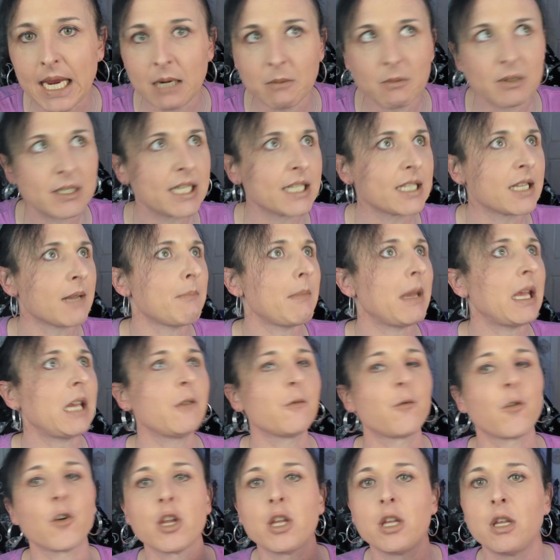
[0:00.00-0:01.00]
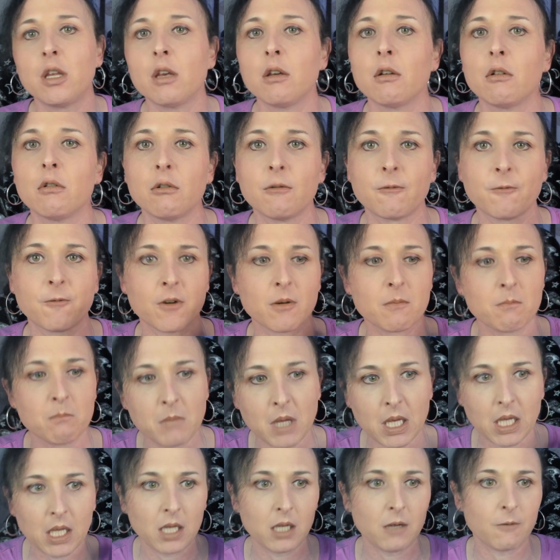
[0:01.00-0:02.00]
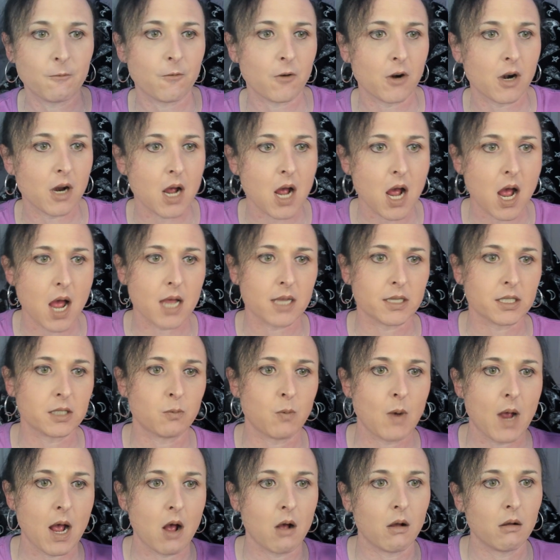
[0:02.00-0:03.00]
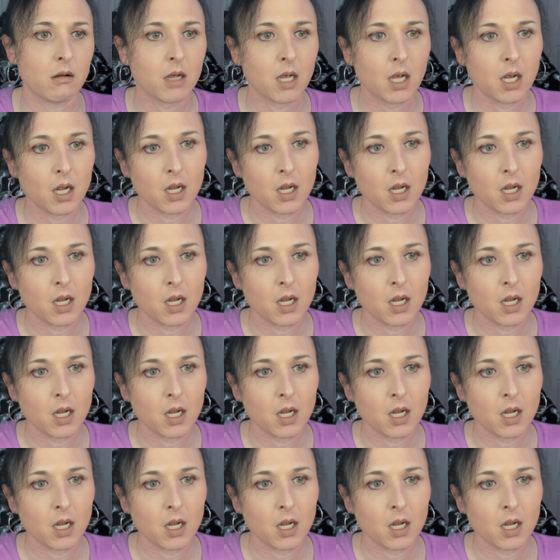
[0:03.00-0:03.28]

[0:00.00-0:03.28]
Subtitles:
What does it mean for you, for me, for us? Well,